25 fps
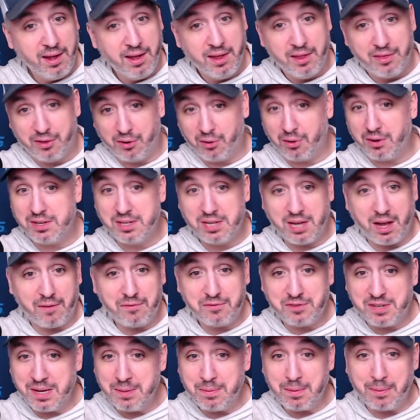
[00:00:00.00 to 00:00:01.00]
They're a tough
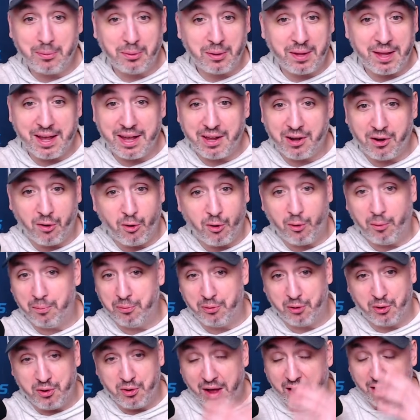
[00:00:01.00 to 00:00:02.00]
team to play at home.
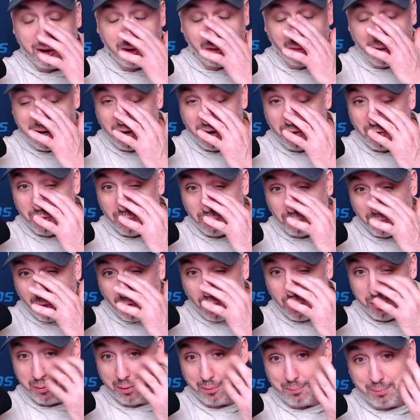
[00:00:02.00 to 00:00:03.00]
They're not great on the
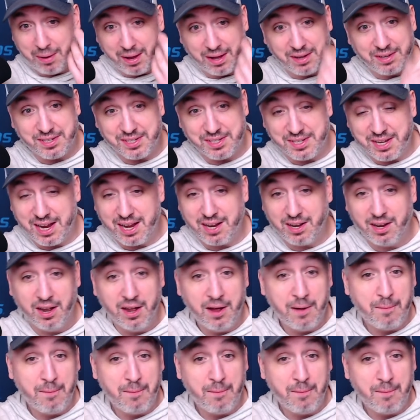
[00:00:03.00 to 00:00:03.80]
road, but Penn State,